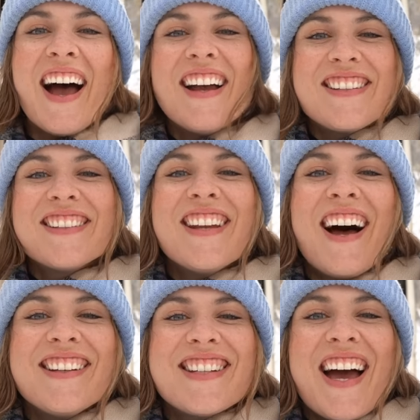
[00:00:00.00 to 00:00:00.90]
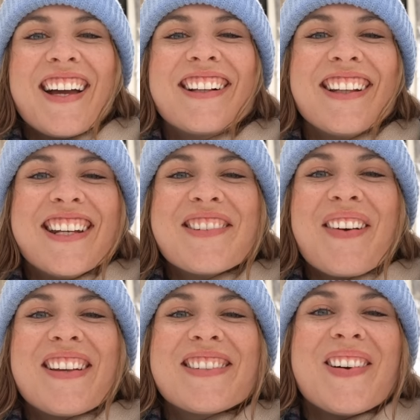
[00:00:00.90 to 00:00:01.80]
I did not die cleaning
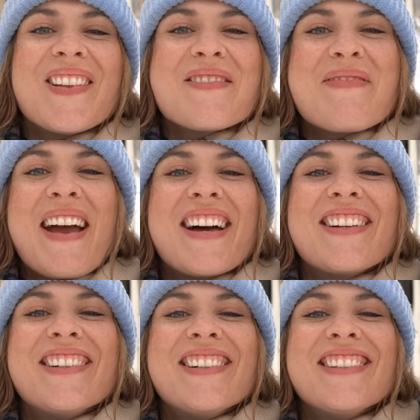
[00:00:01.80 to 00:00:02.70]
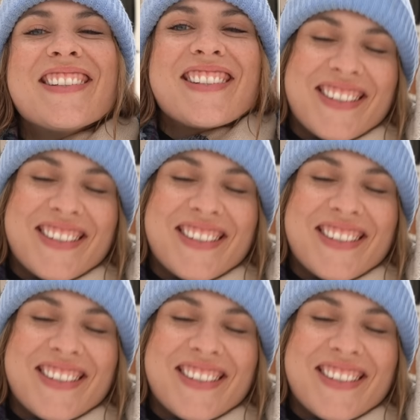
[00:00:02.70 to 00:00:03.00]
my solar panels.